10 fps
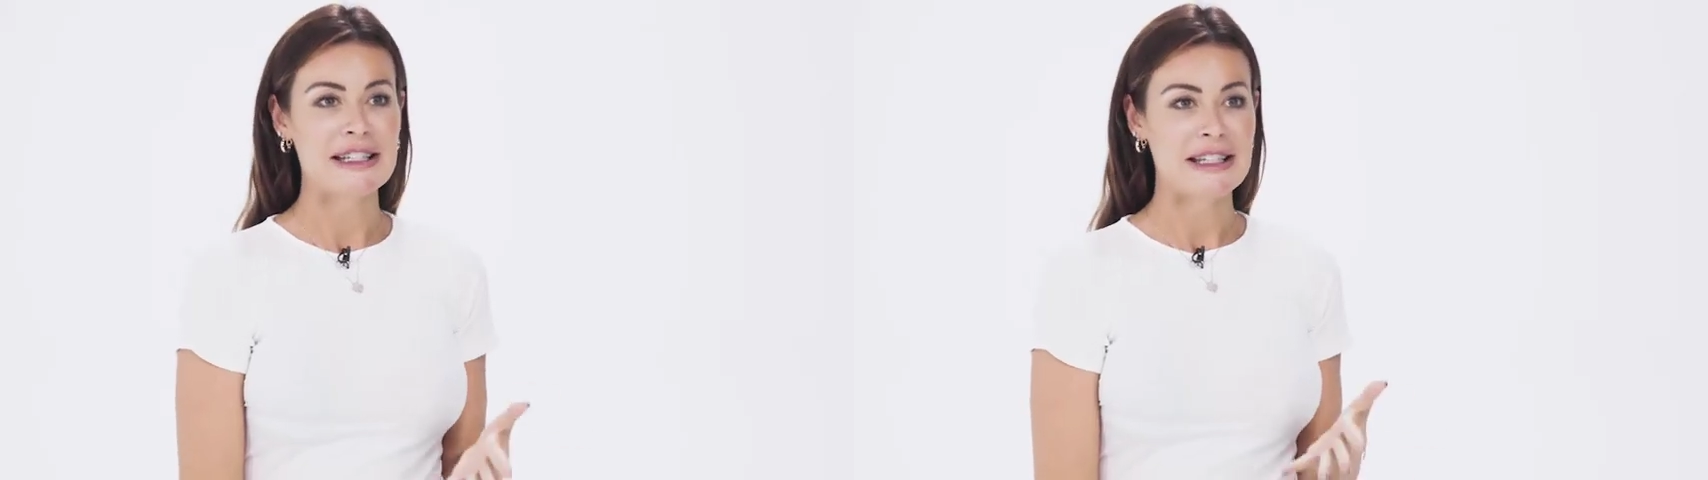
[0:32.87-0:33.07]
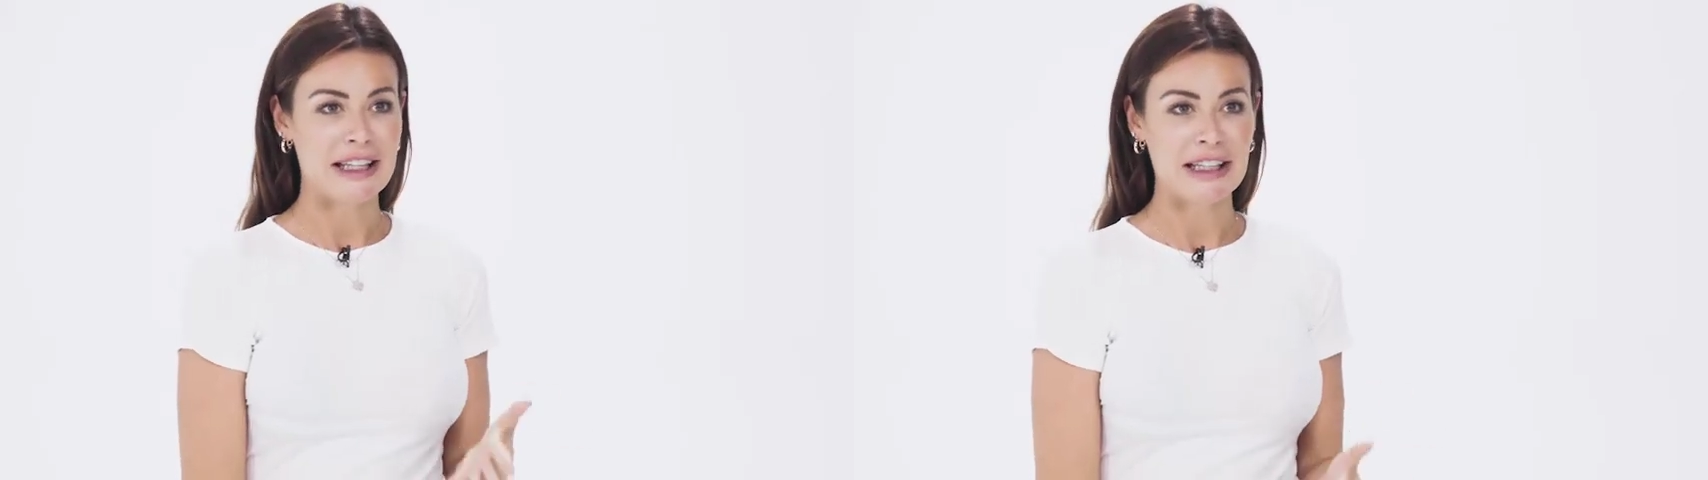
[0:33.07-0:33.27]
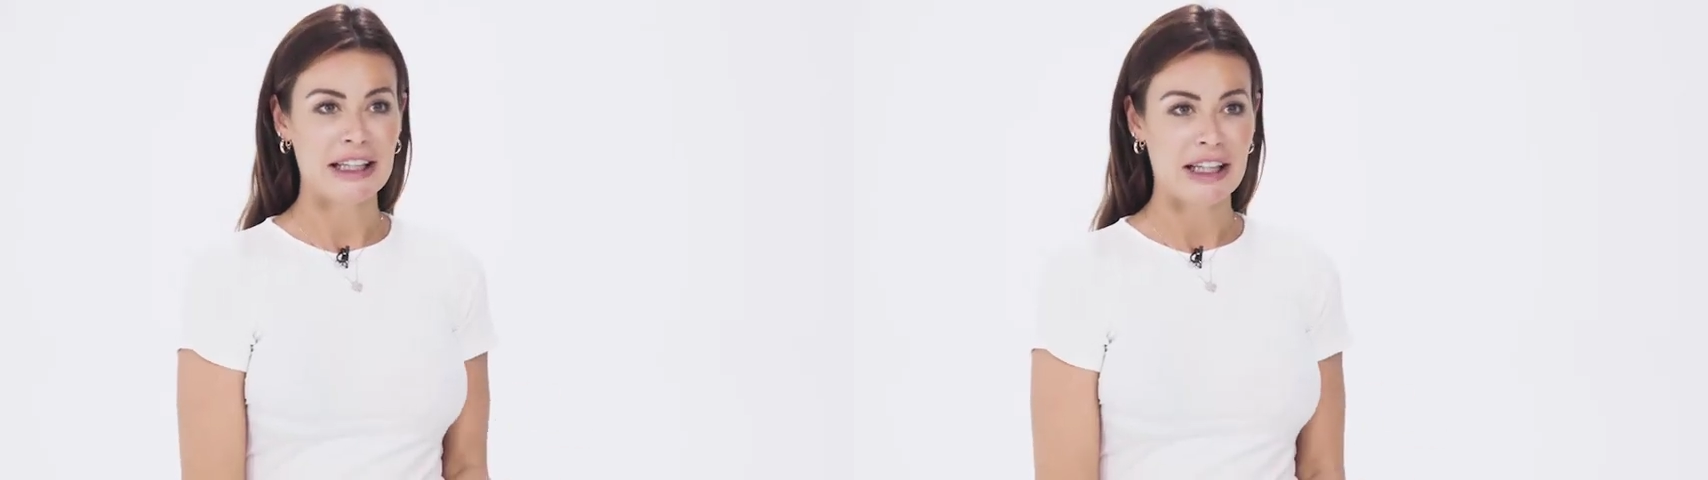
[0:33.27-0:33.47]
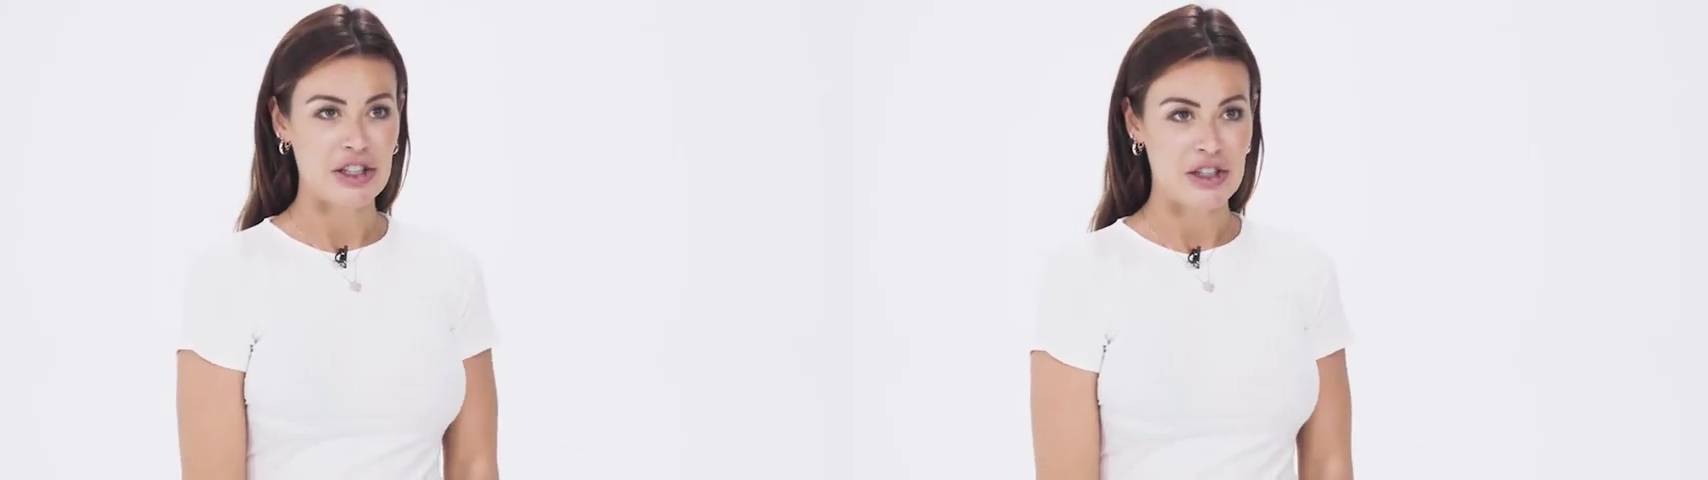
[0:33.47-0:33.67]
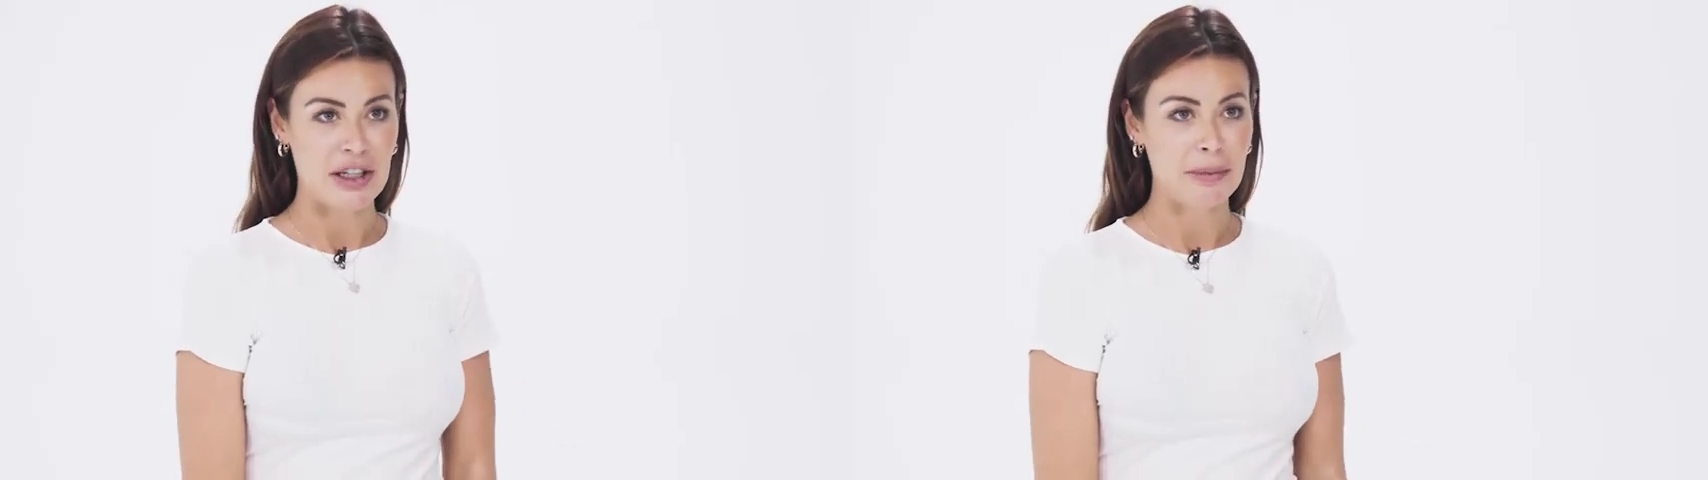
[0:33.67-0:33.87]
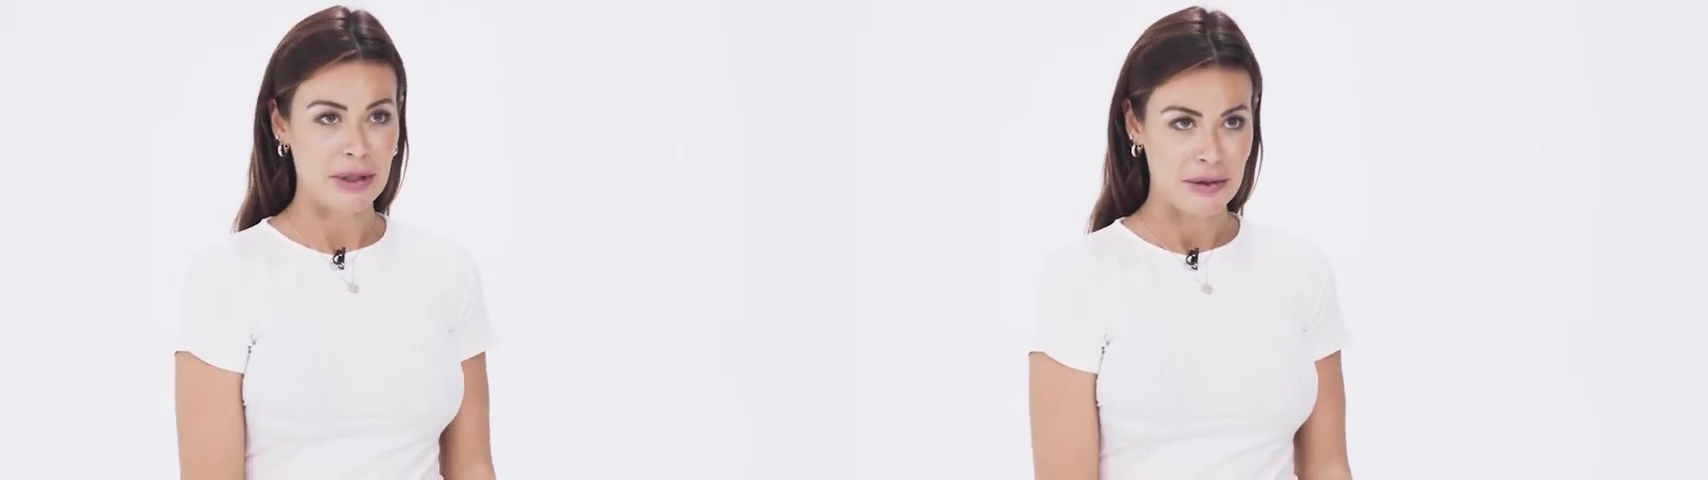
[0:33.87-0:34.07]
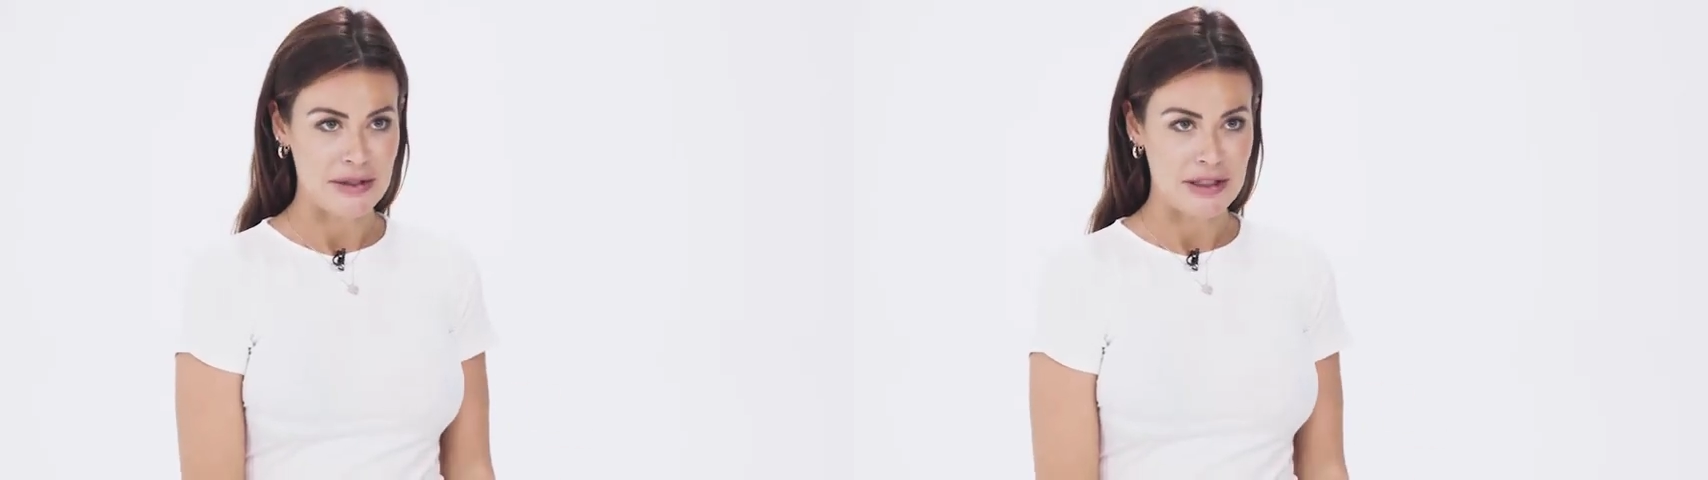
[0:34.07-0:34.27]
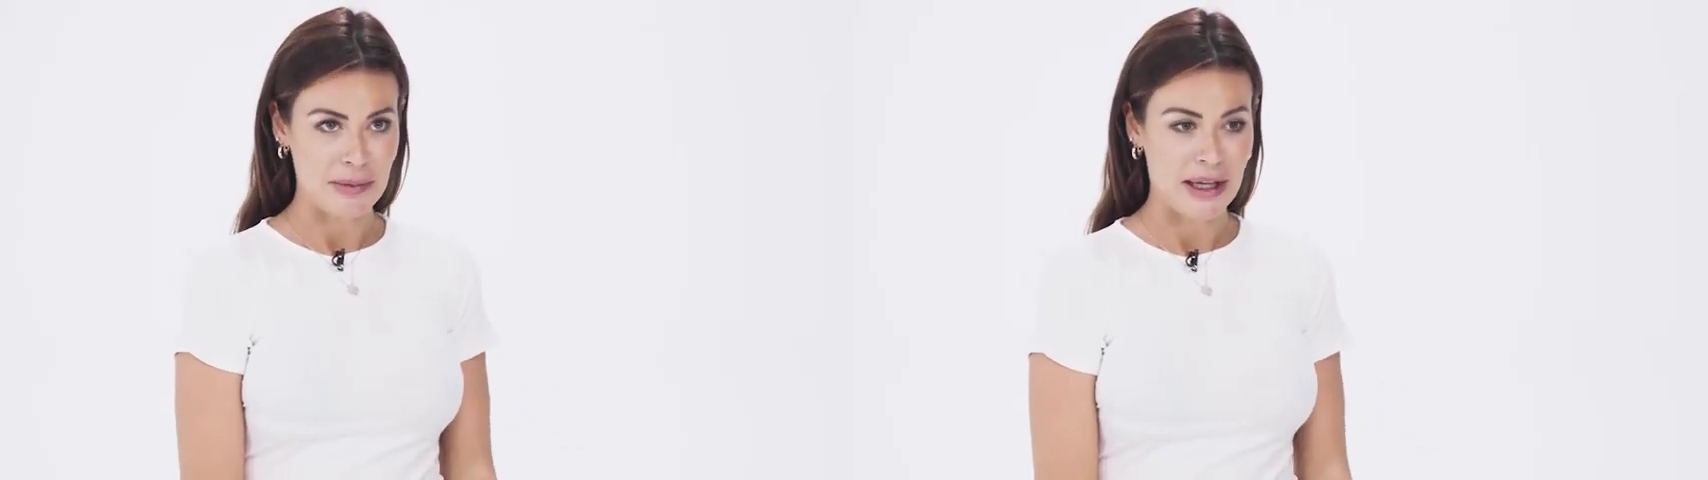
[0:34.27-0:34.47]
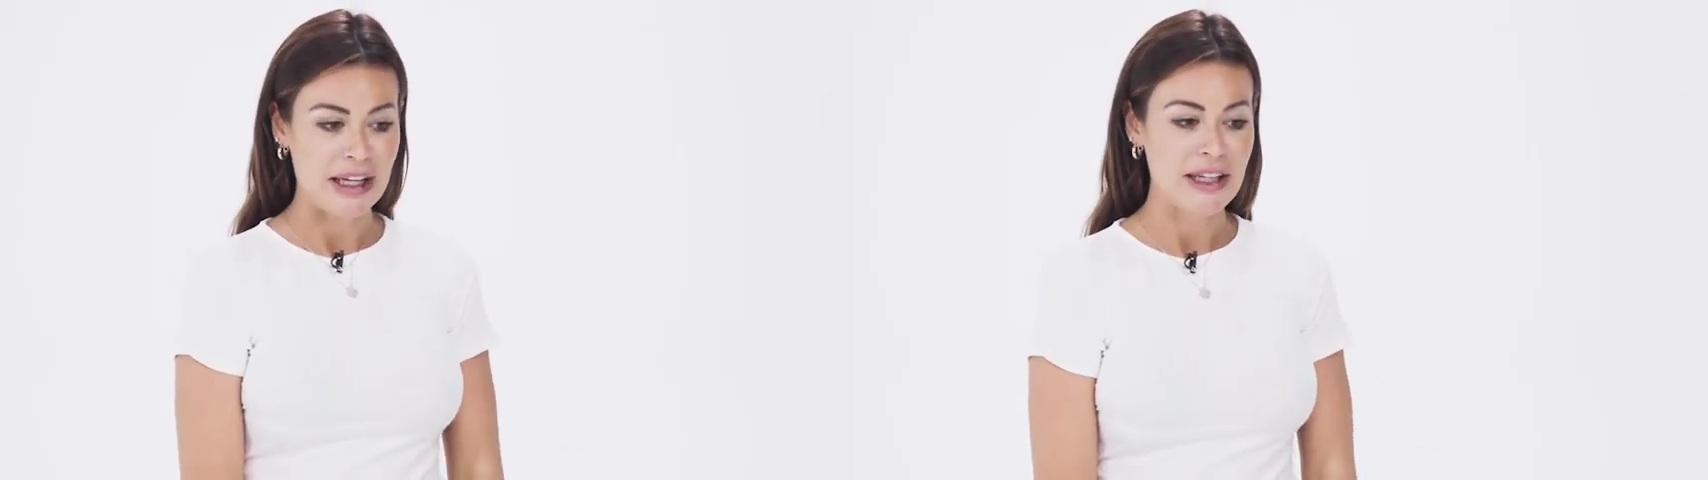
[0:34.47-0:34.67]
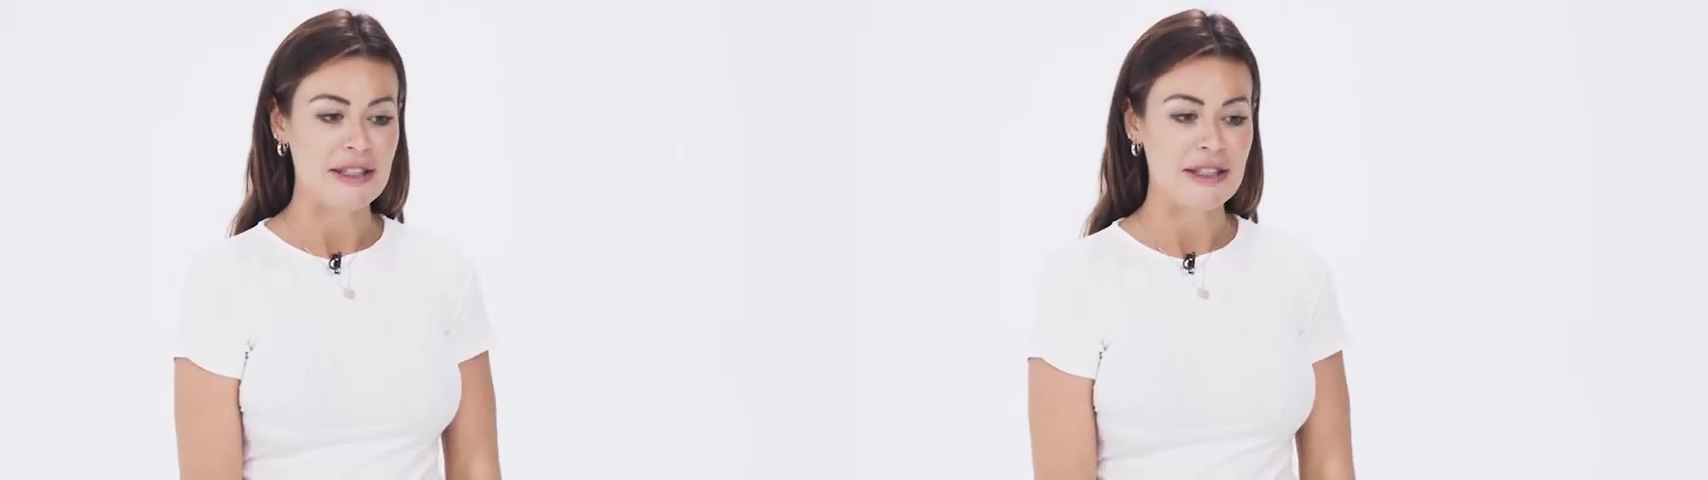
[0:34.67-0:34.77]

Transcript: skin collection appeals to me